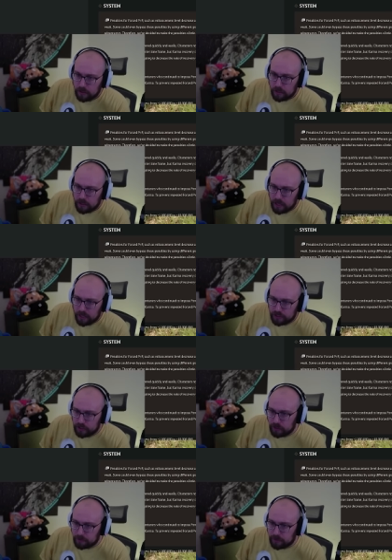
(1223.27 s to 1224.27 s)
Uh,
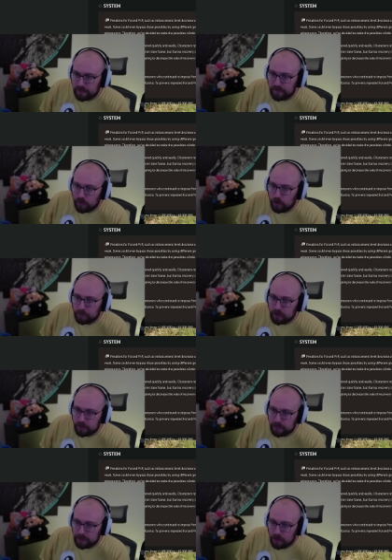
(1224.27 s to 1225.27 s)
tulips are in full
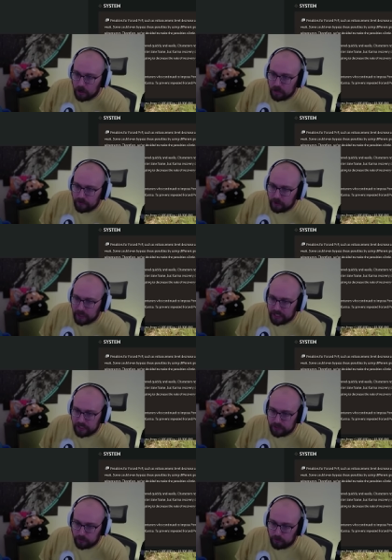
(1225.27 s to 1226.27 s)
bloom all over the Black
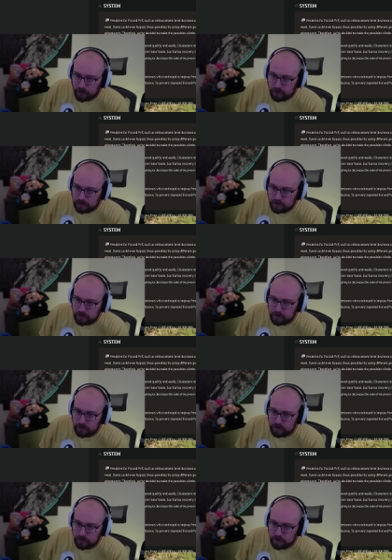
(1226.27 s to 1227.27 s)
Desert world.
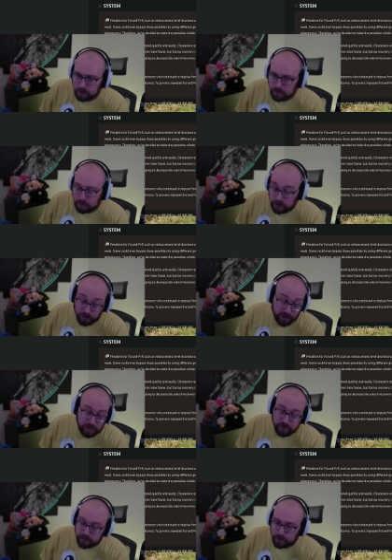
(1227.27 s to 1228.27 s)
Okay,
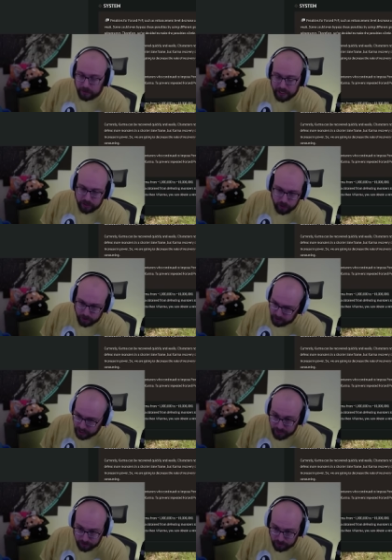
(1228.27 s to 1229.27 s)
so we're getting tulips,
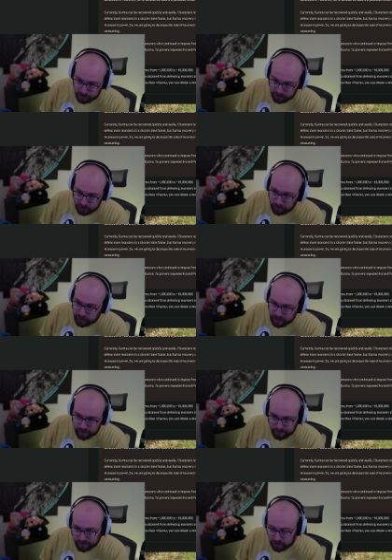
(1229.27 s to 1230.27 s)
guys, because it's
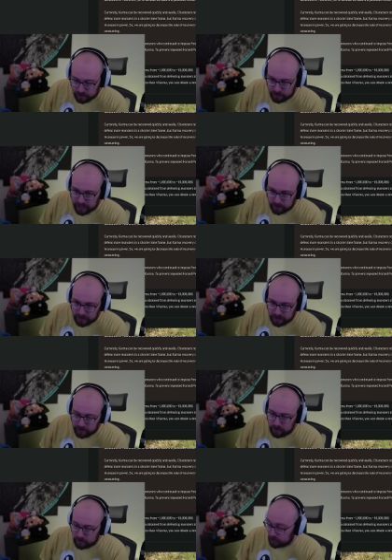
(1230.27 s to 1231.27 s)
summertime, or it's about to be
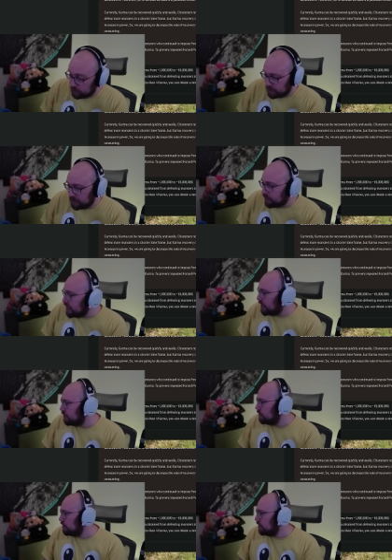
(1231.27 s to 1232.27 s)
summer, or it's spring right now.
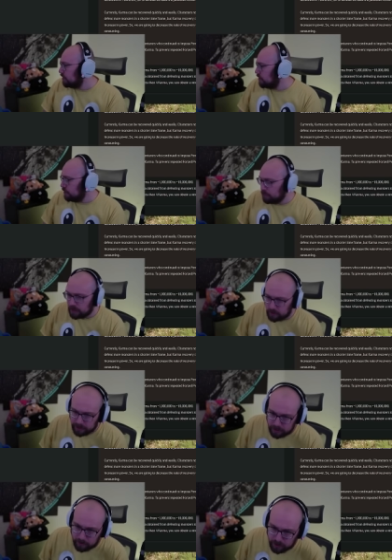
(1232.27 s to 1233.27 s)
But it'll be
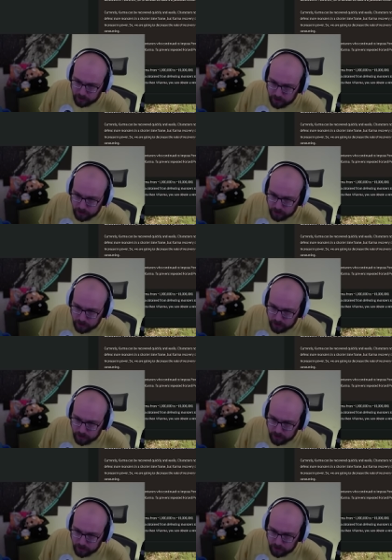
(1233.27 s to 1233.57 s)
summer soon.